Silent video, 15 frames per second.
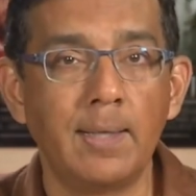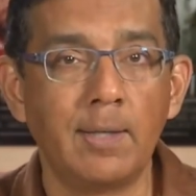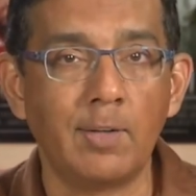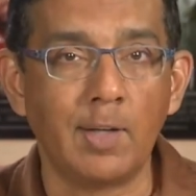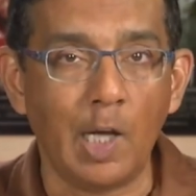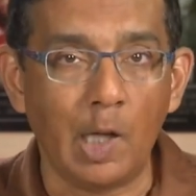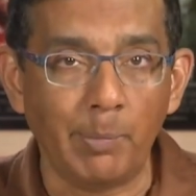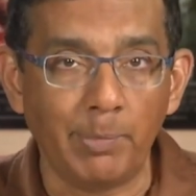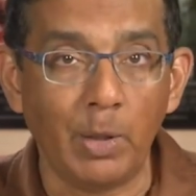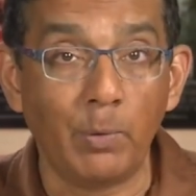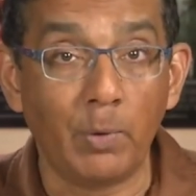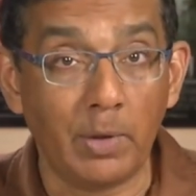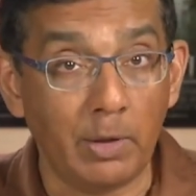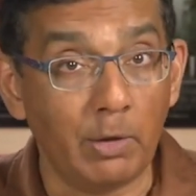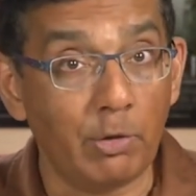to help you
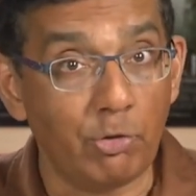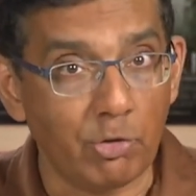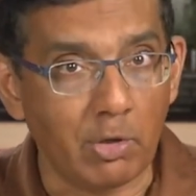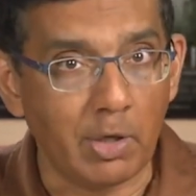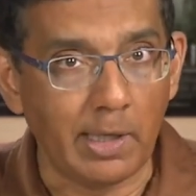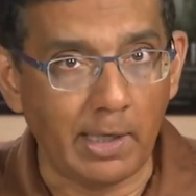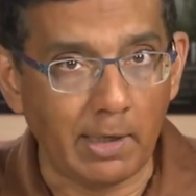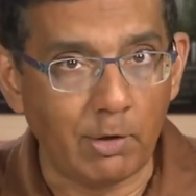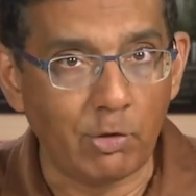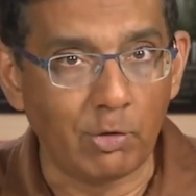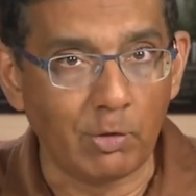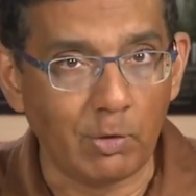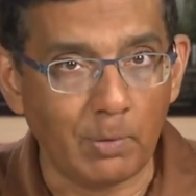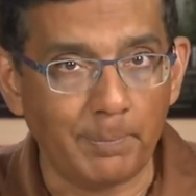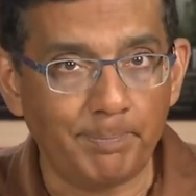on your journey
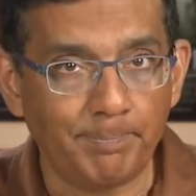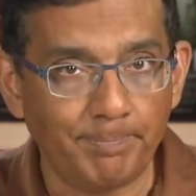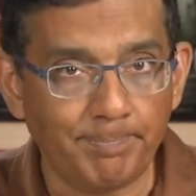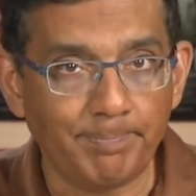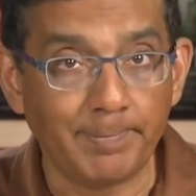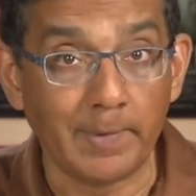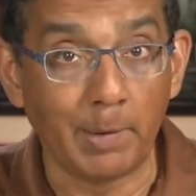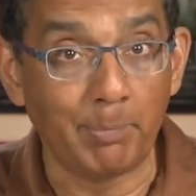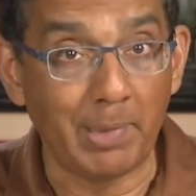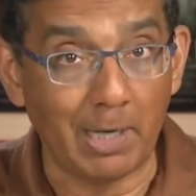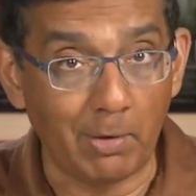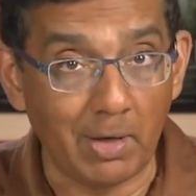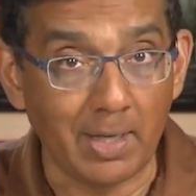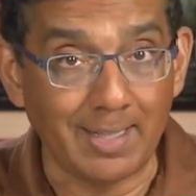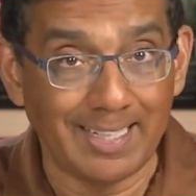to the
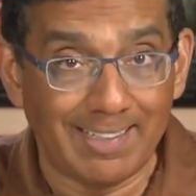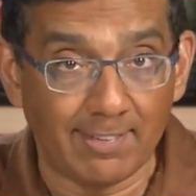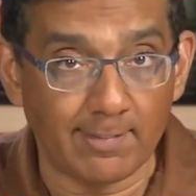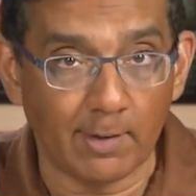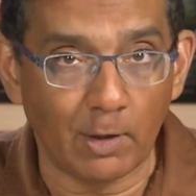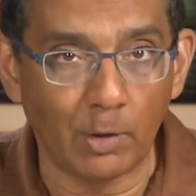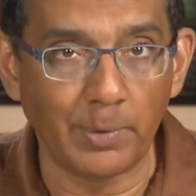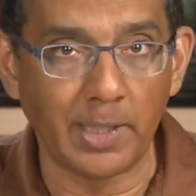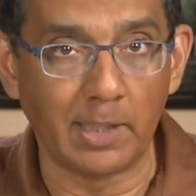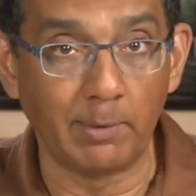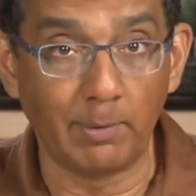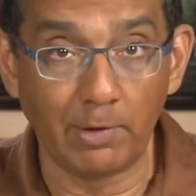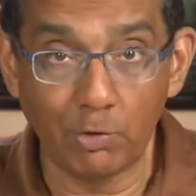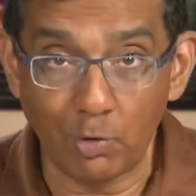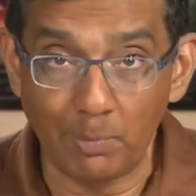paradiso, in other
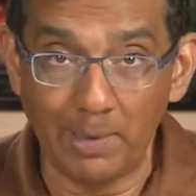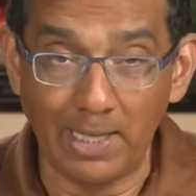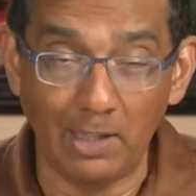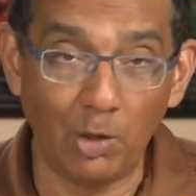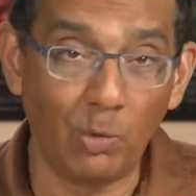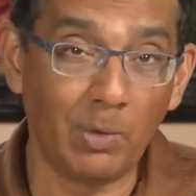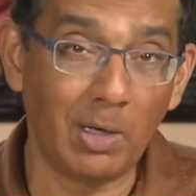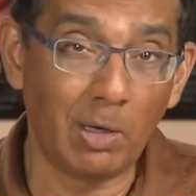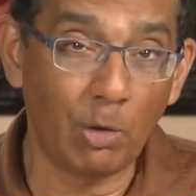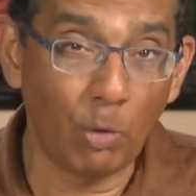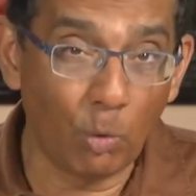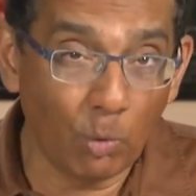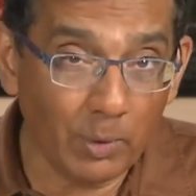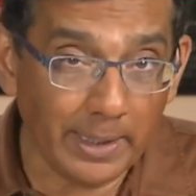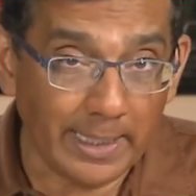words, to make you a
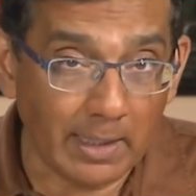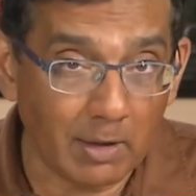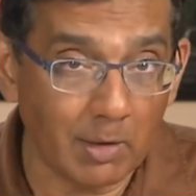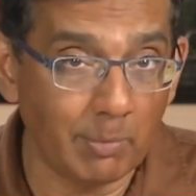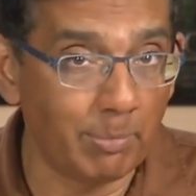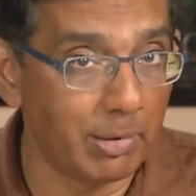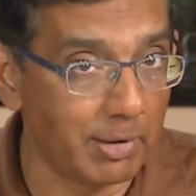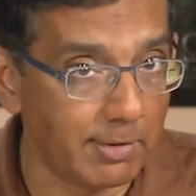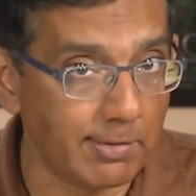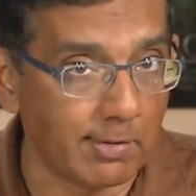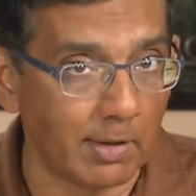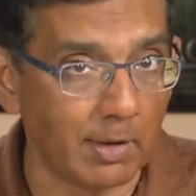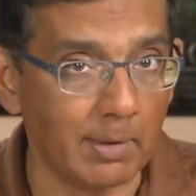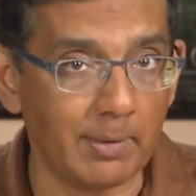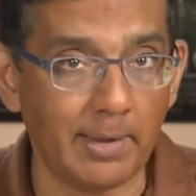holier
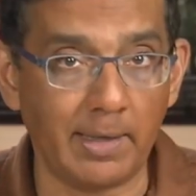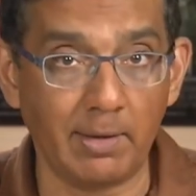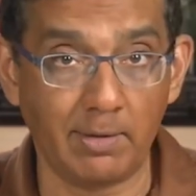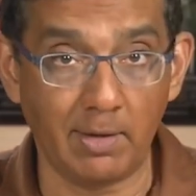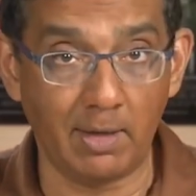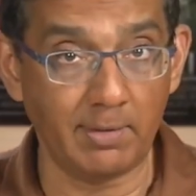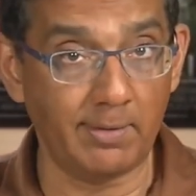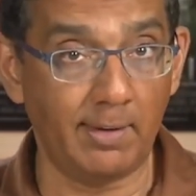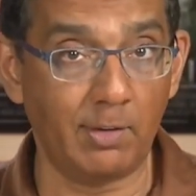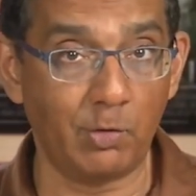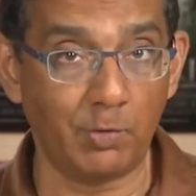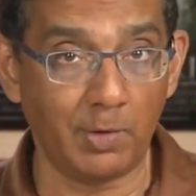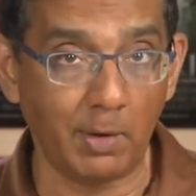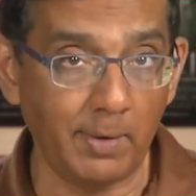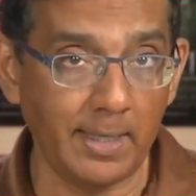person. And Dante is
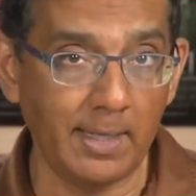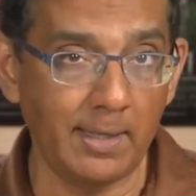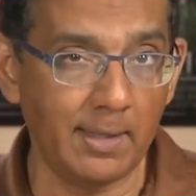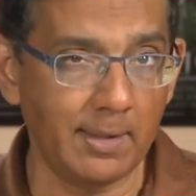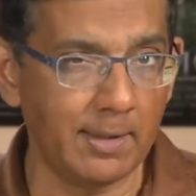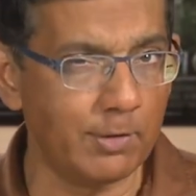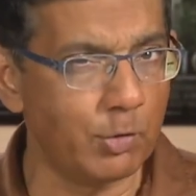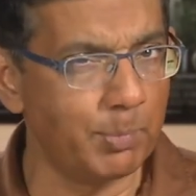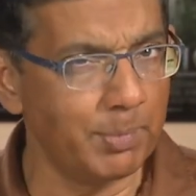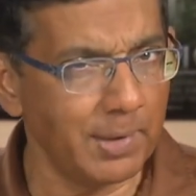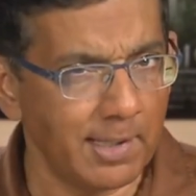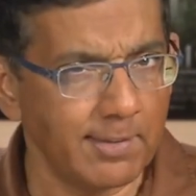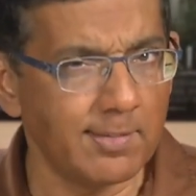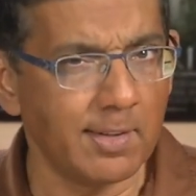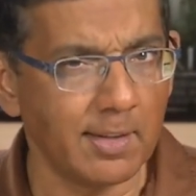very
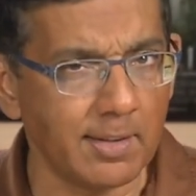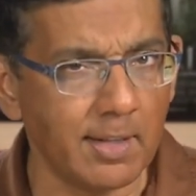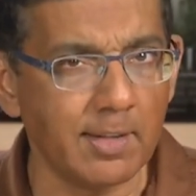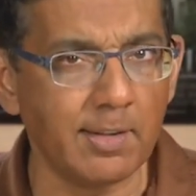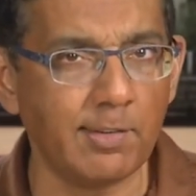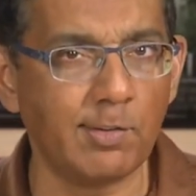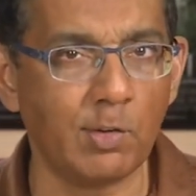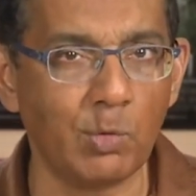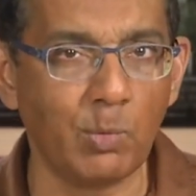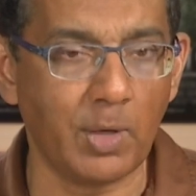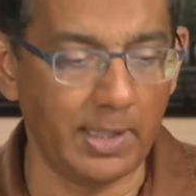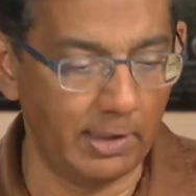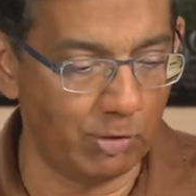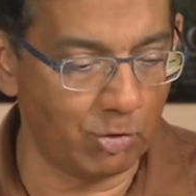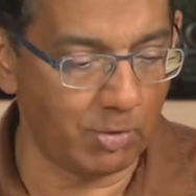explicit that this is
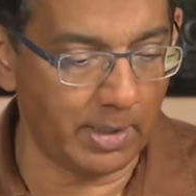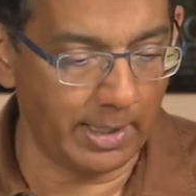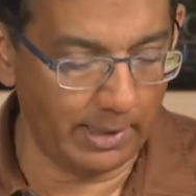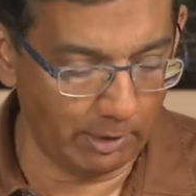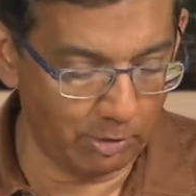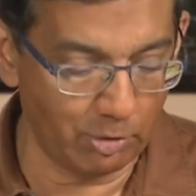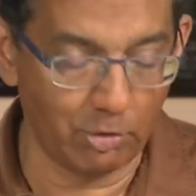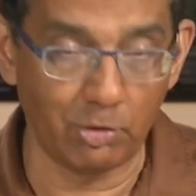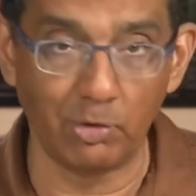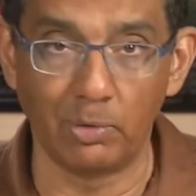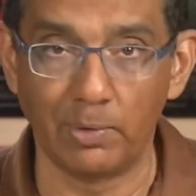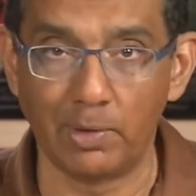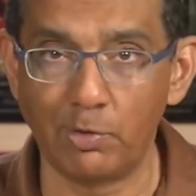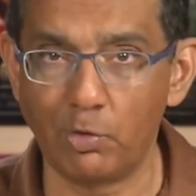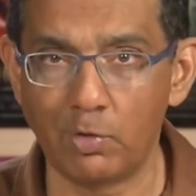what he's trying to
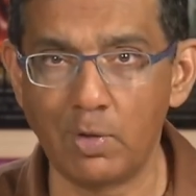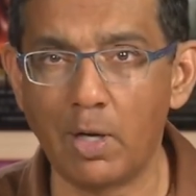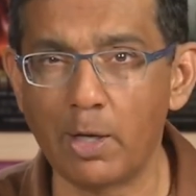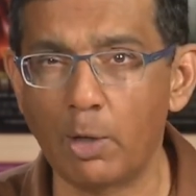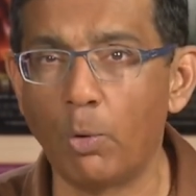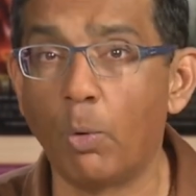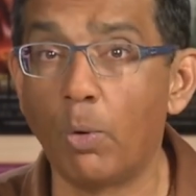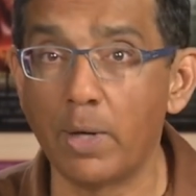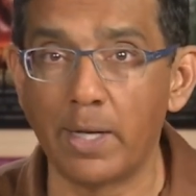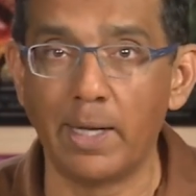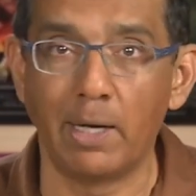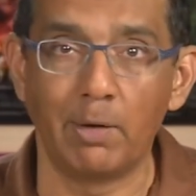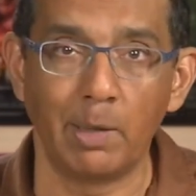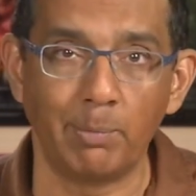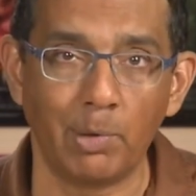do. This is not an
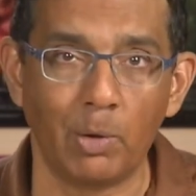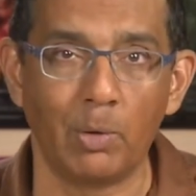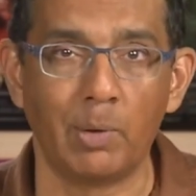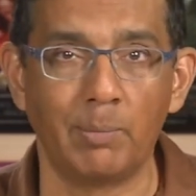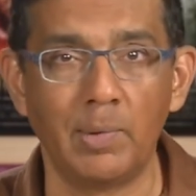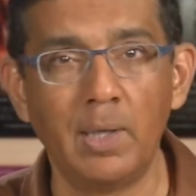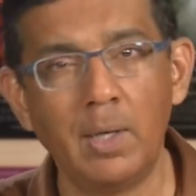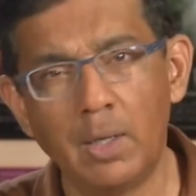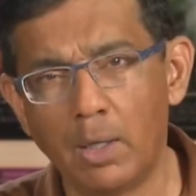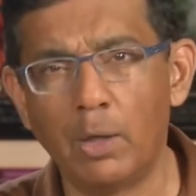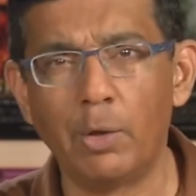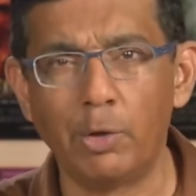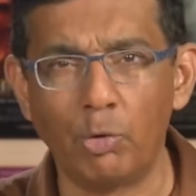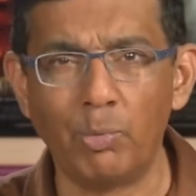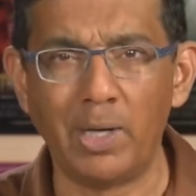ordinary poem.
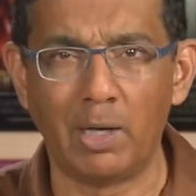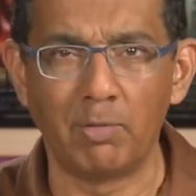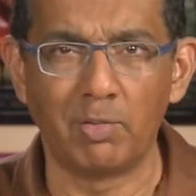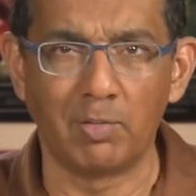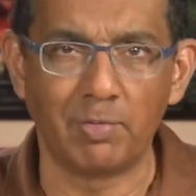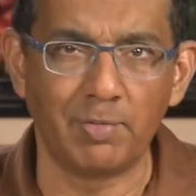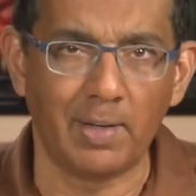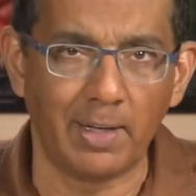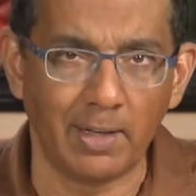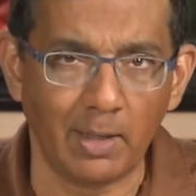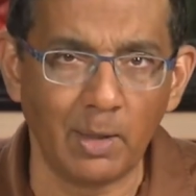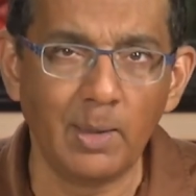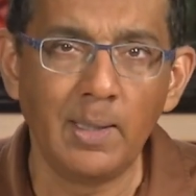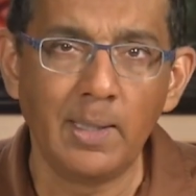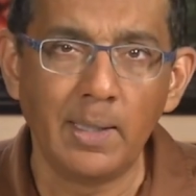Oh, you read it for
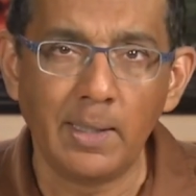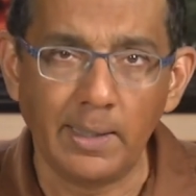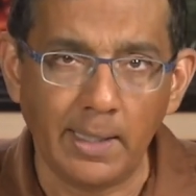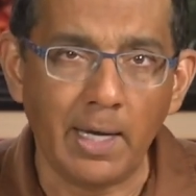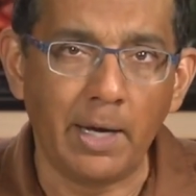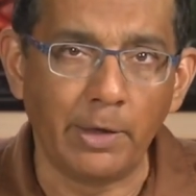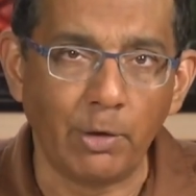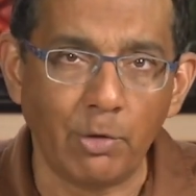fun. Yeah, you